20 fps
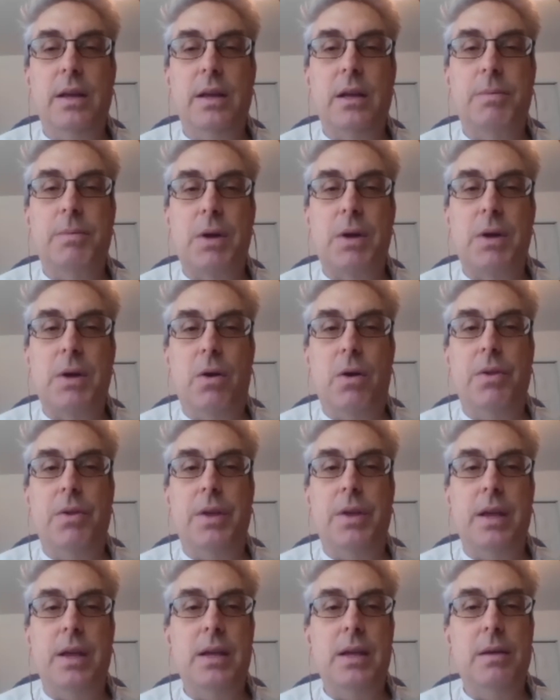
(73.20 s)
he ended up
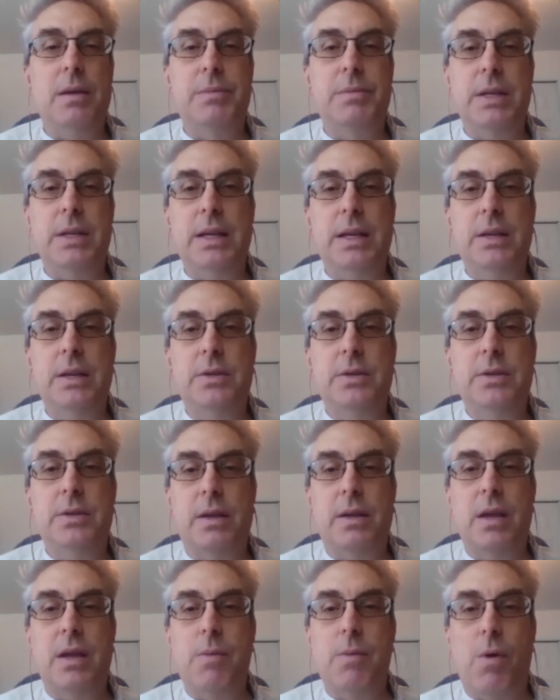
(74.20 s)
calling the
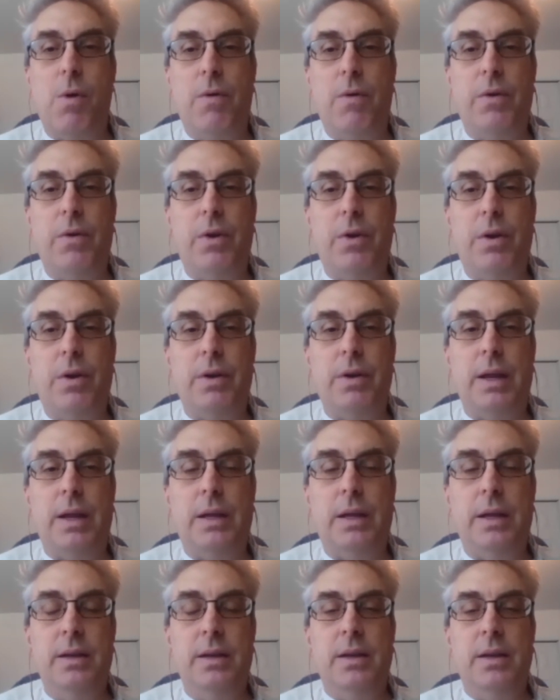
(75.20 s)
EMTs. They came
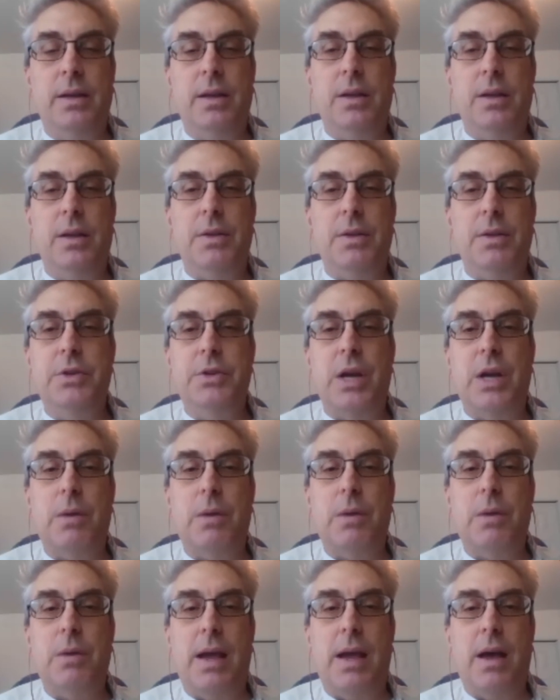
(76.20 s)
over and they
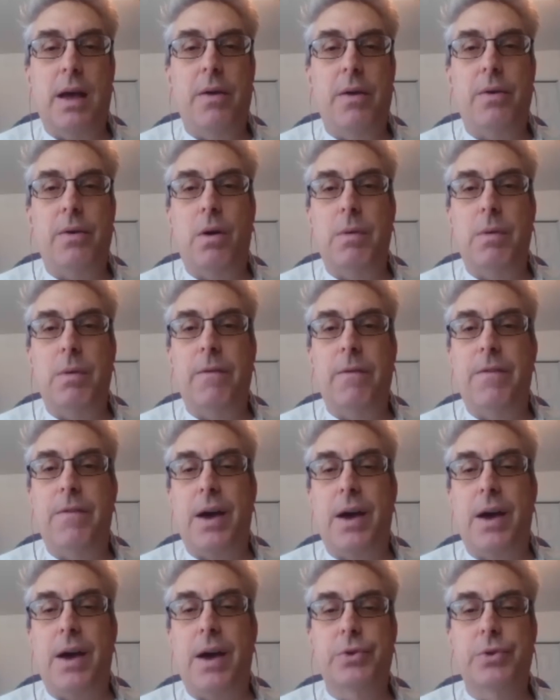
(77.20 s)
they checked me out, and all
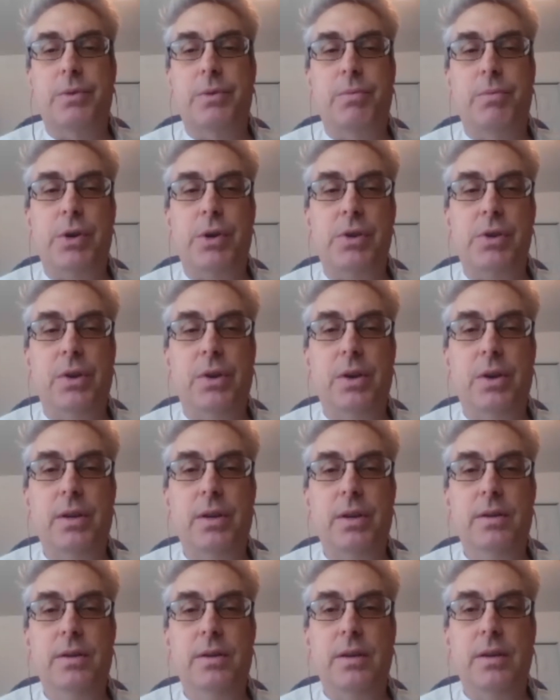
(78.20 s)
my vitals looked pretty
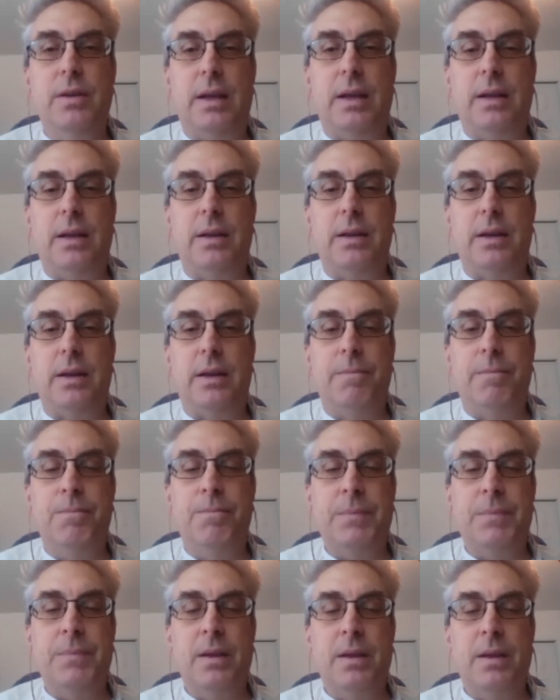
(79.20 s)
good. And
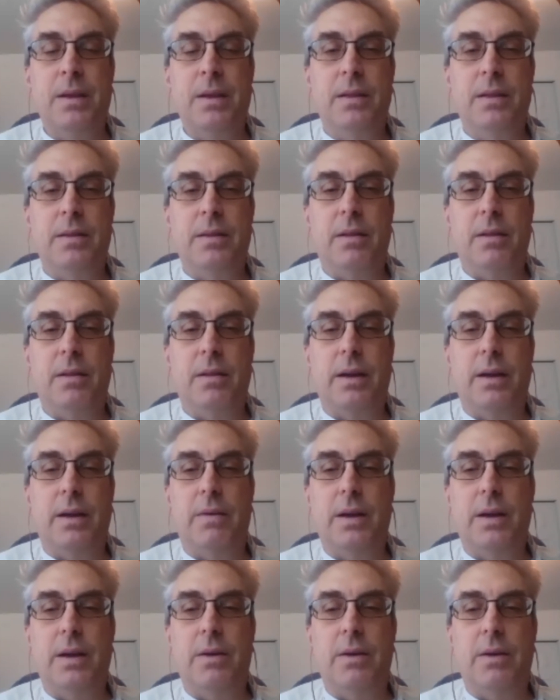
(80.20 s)
uh, they're
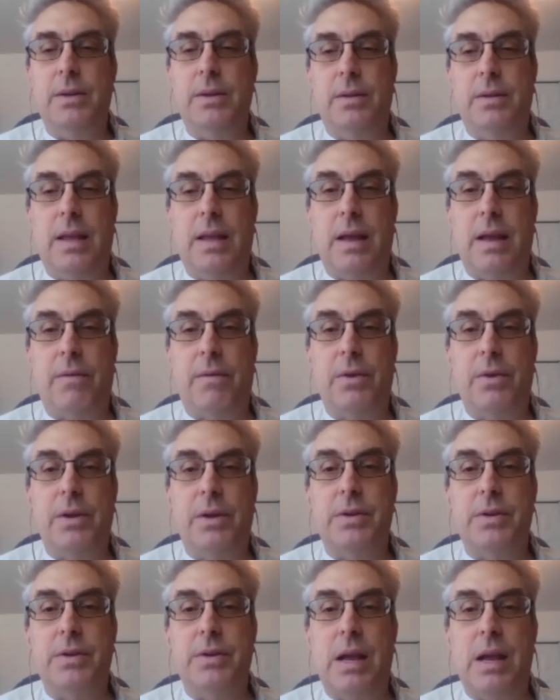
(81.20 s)
like, "Wow, we
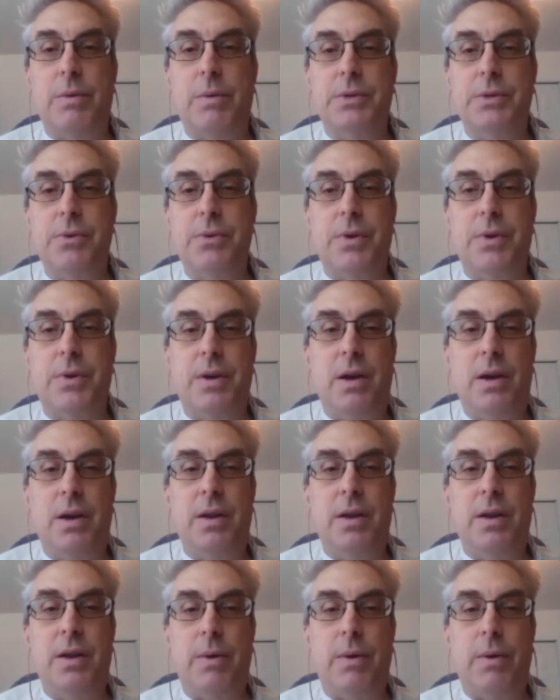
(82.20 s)
can't really understand what's
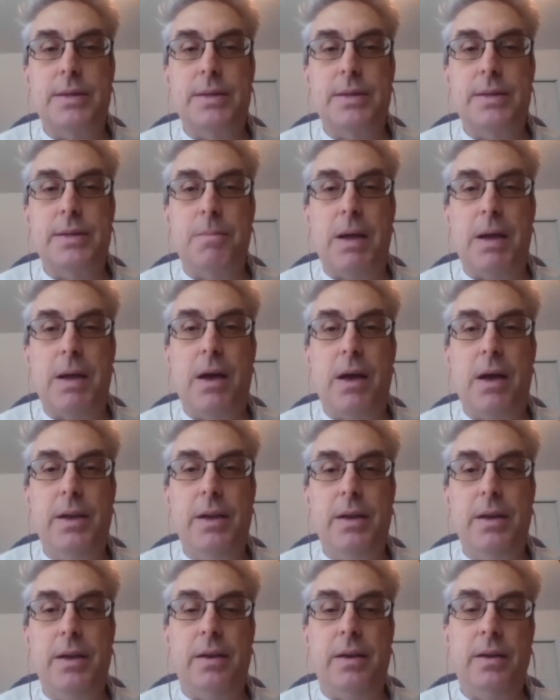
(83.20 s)
going on." They're asking
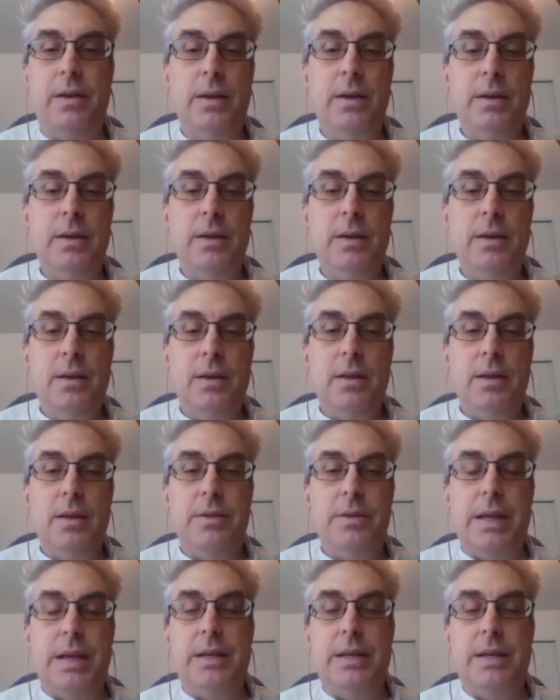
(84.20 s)
about it, and mm-hmm.